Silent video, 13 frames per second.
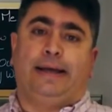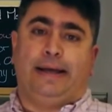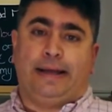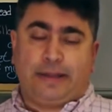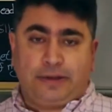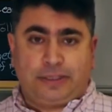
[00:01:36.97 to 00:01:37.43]

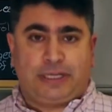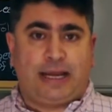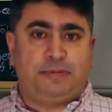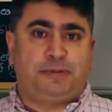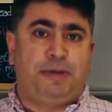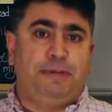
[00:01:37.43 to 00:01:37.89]
Other
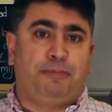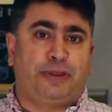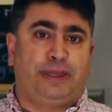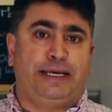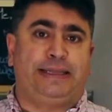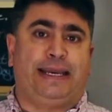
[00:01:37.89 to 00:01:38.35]
times people
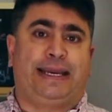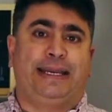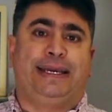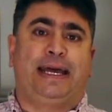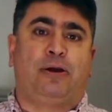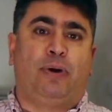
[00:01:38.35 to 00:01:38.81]
think they
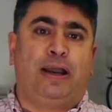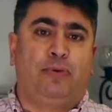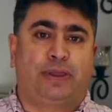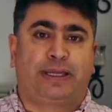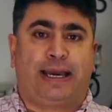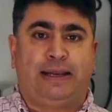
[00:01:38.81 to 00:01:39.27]
can get away
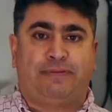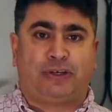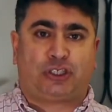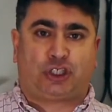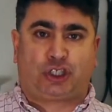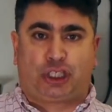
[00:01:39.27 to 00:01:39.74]
with kind of a
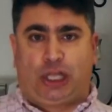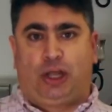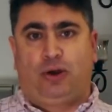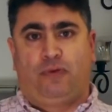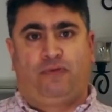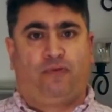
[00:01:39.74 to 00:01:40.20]

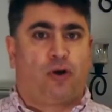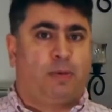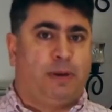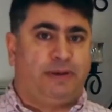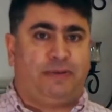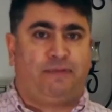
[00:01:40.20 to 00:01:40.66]
slow form
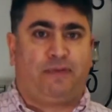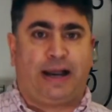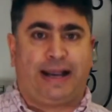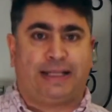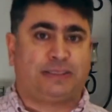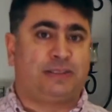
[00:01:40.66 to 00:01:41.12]
of
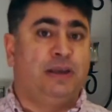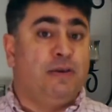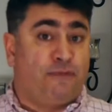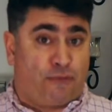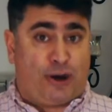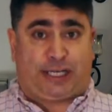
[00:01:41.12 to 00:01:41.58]
defiance,
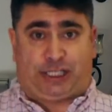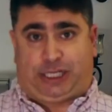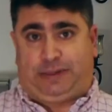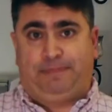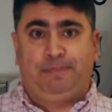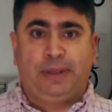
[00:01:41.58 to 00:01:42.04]

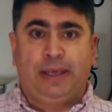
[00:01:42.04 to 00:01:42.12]
friction,